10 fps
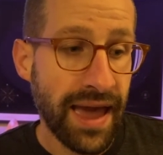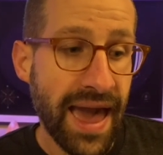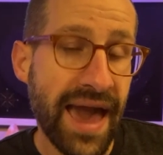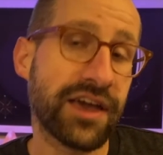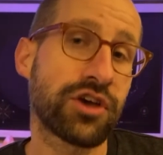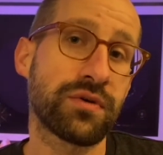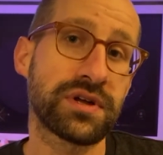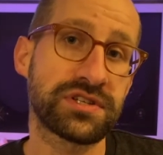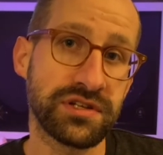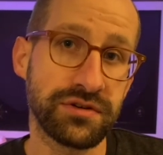
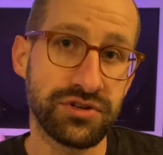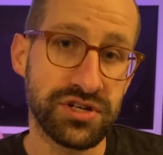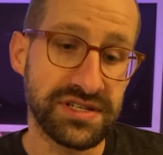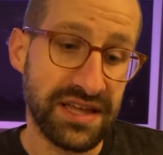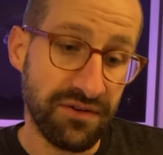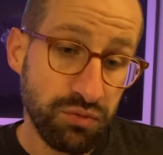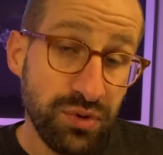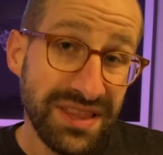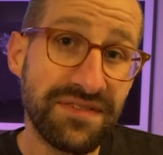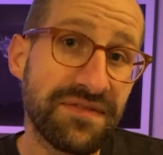accurate solutions that
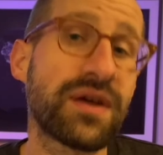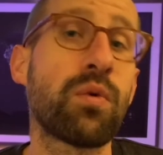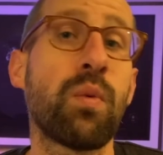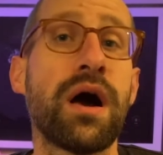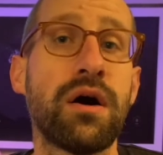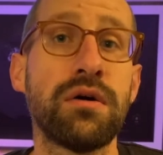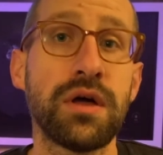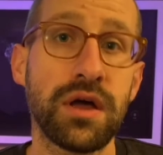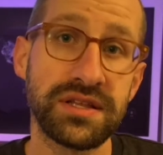really fit well